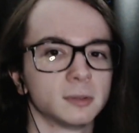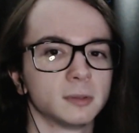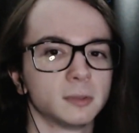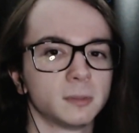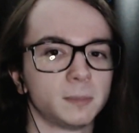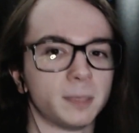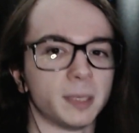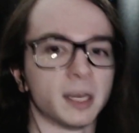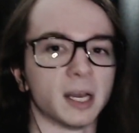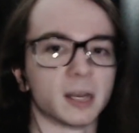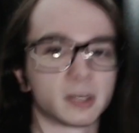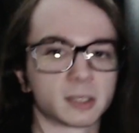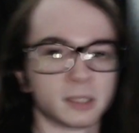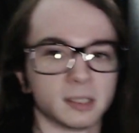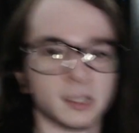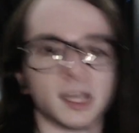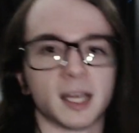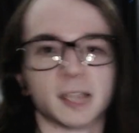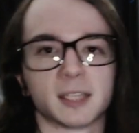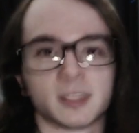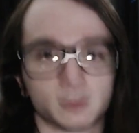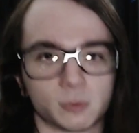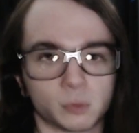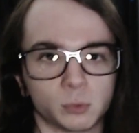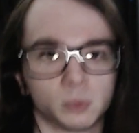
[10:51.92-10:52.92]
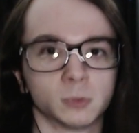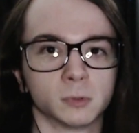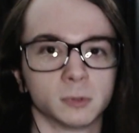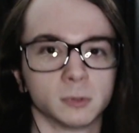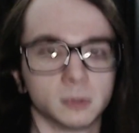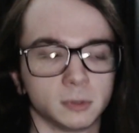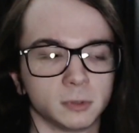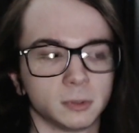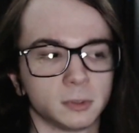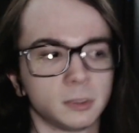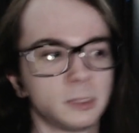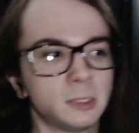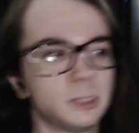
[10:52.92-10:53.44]
about Galactic
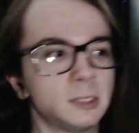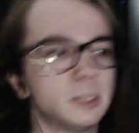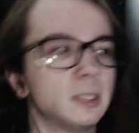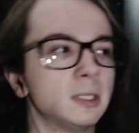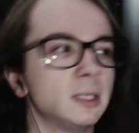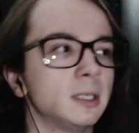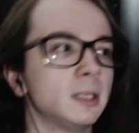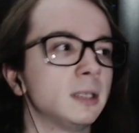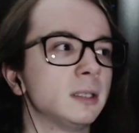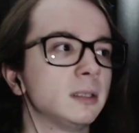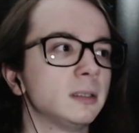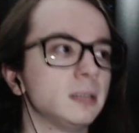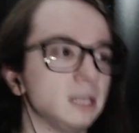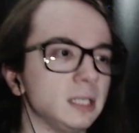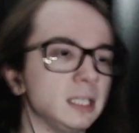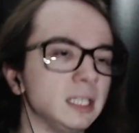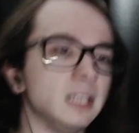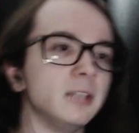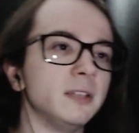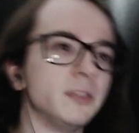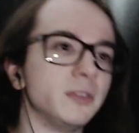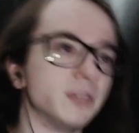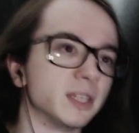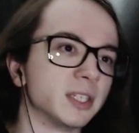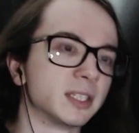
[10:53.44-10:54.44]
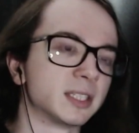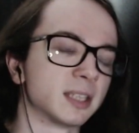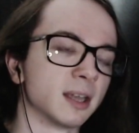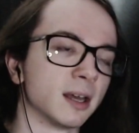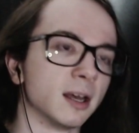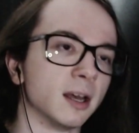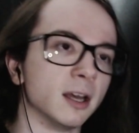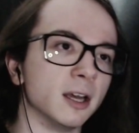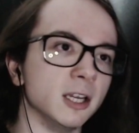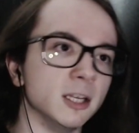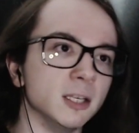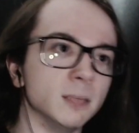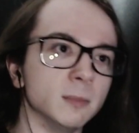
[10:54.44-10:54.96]
Ruler, in the
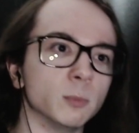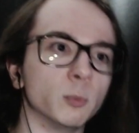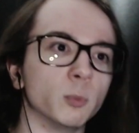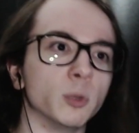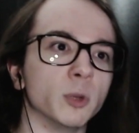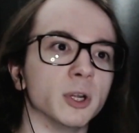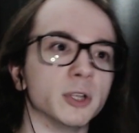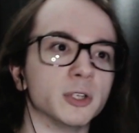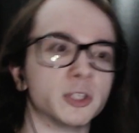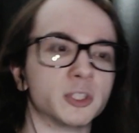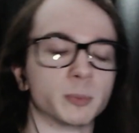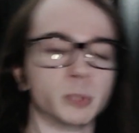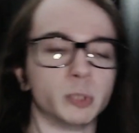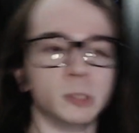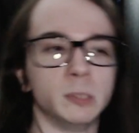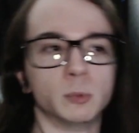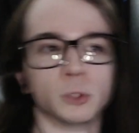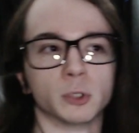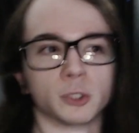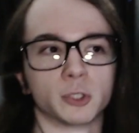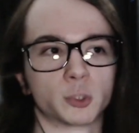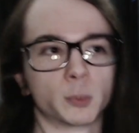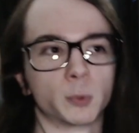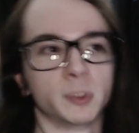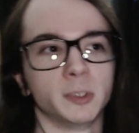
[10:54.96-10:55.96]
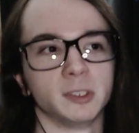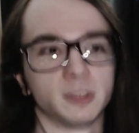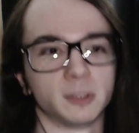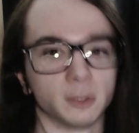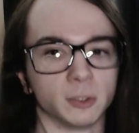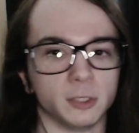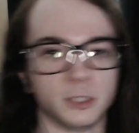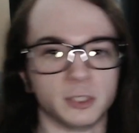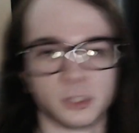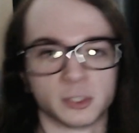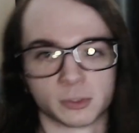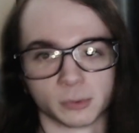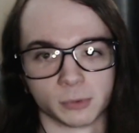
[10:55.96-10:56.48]
time where Supreme Ruler
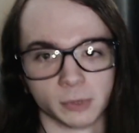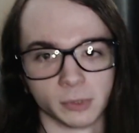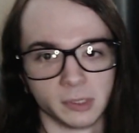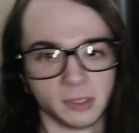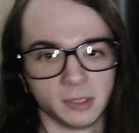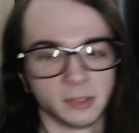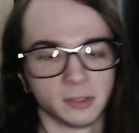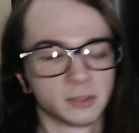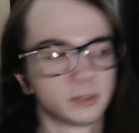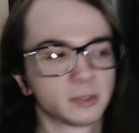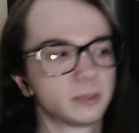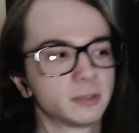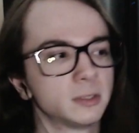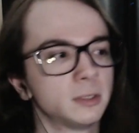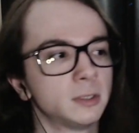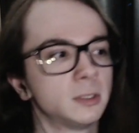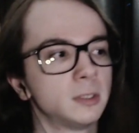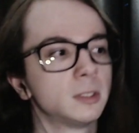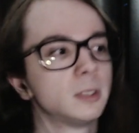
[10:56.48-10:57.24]
2030 just released,